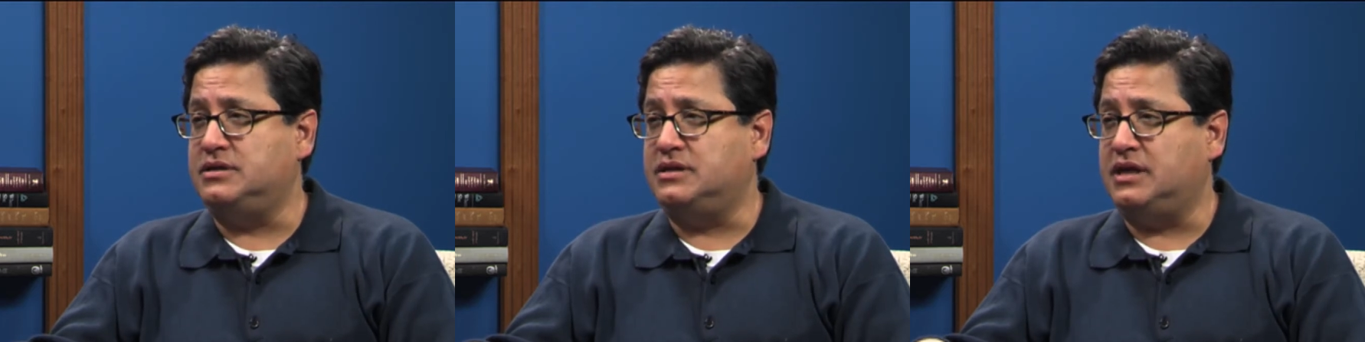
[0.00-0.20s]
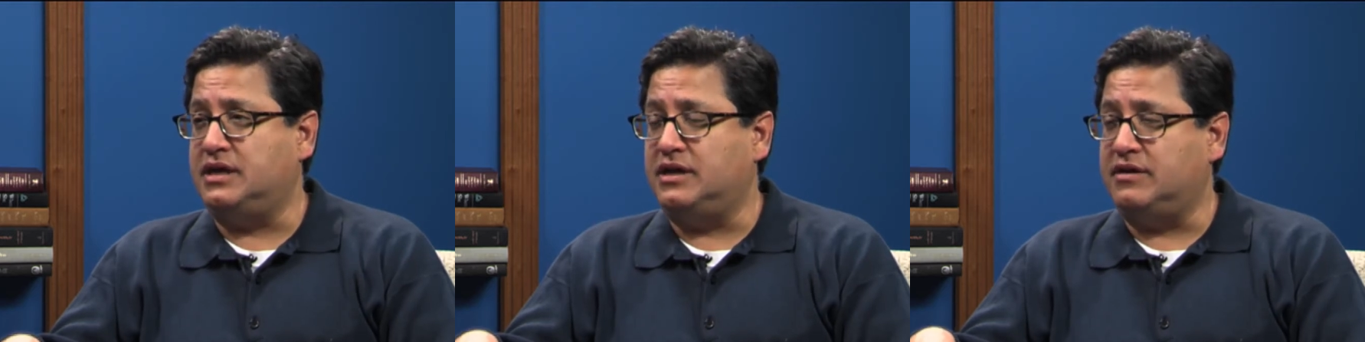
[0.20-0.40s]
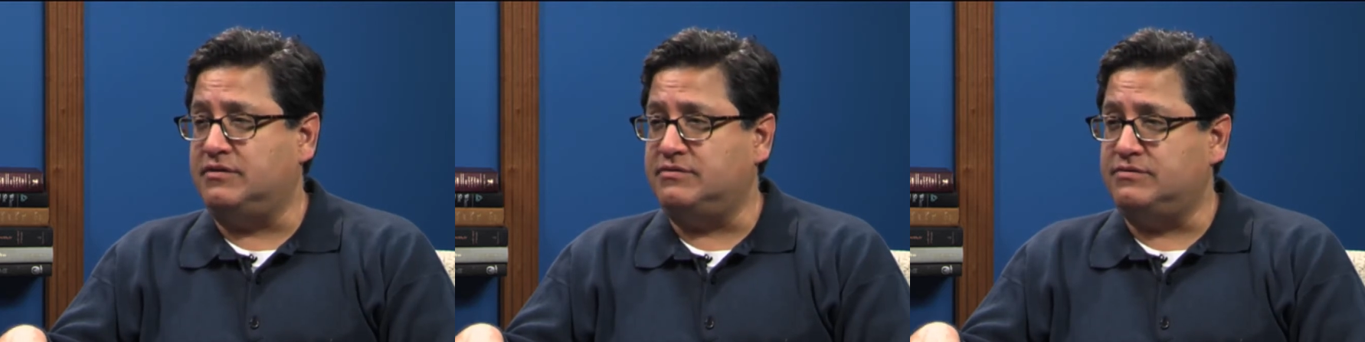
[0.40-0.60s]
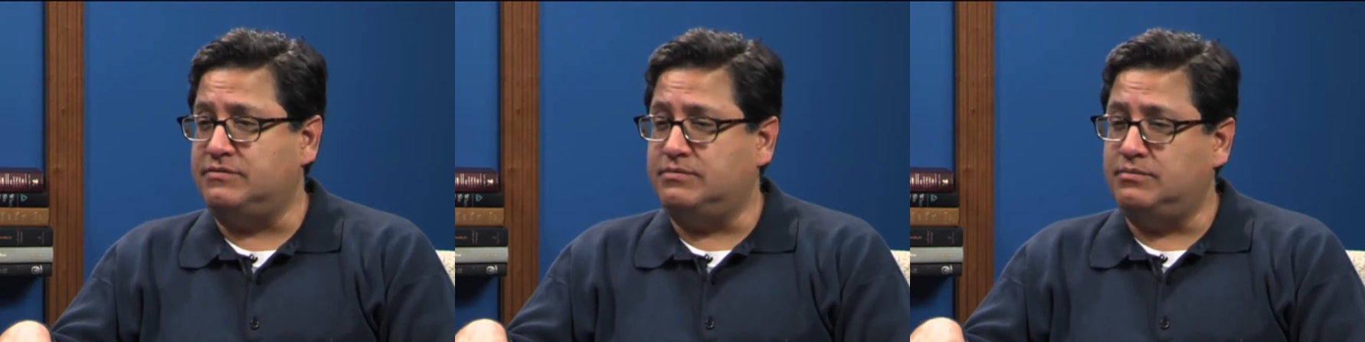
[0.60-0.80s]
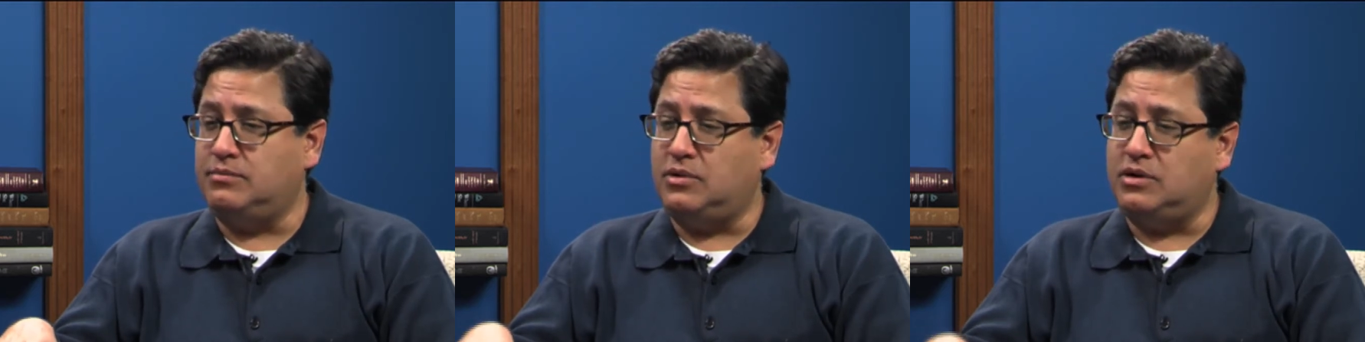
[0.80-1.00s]
They have
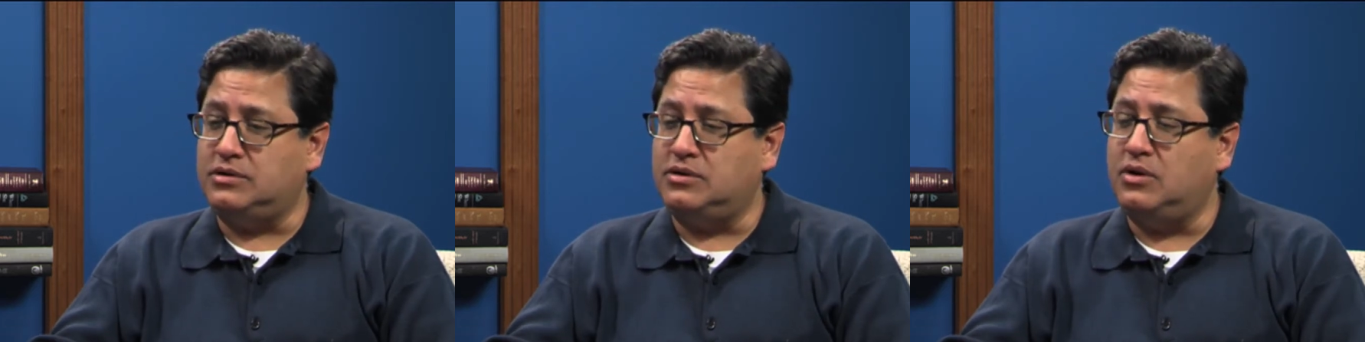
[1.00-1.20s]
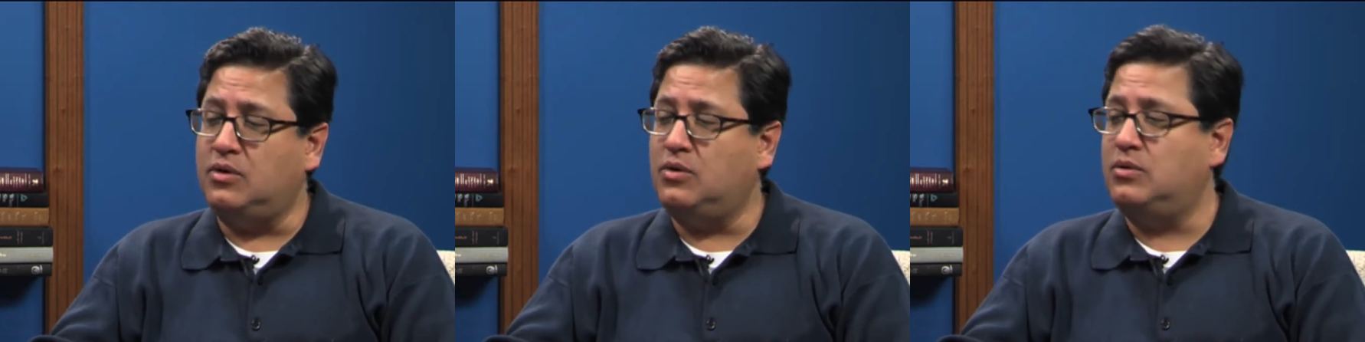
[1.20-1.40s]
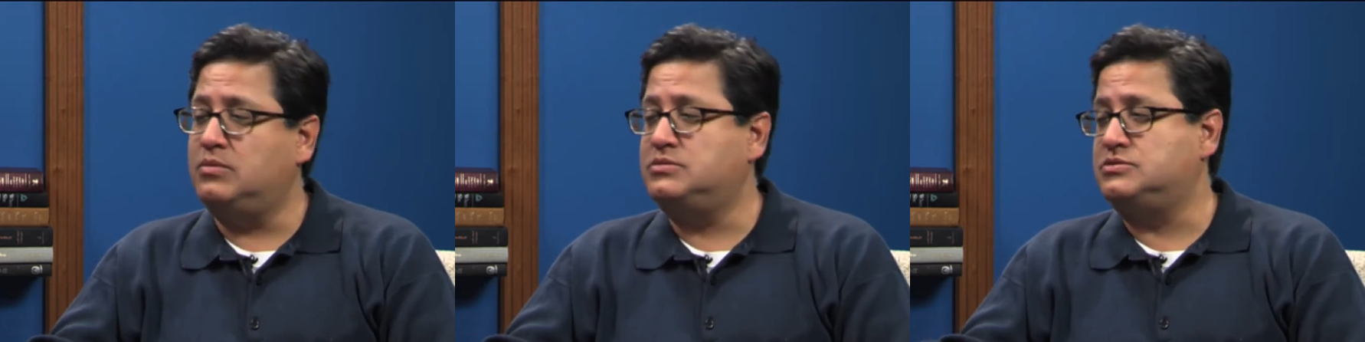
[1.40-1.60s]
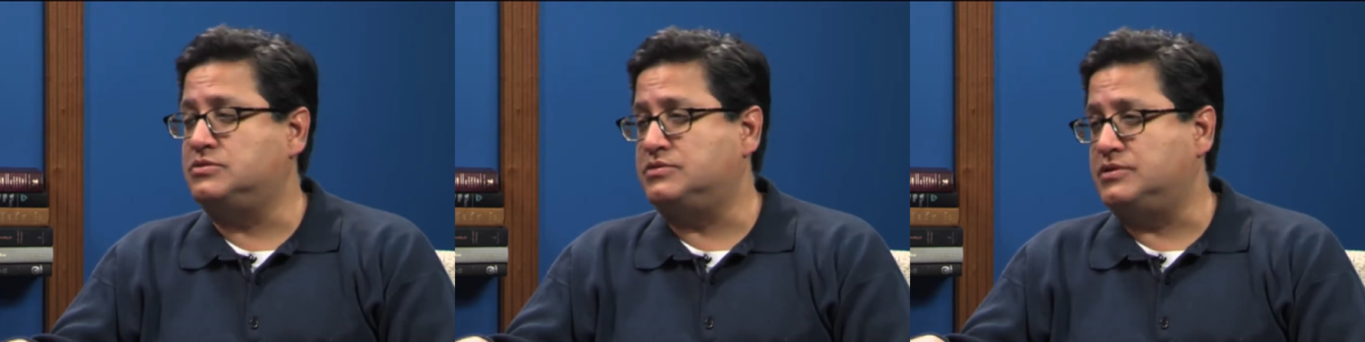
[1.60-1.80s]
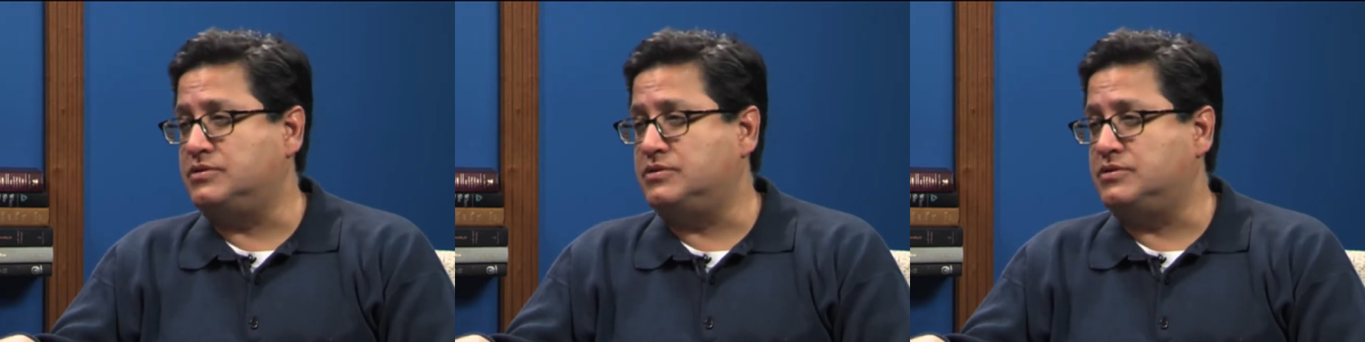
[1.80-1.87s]
bought homes or they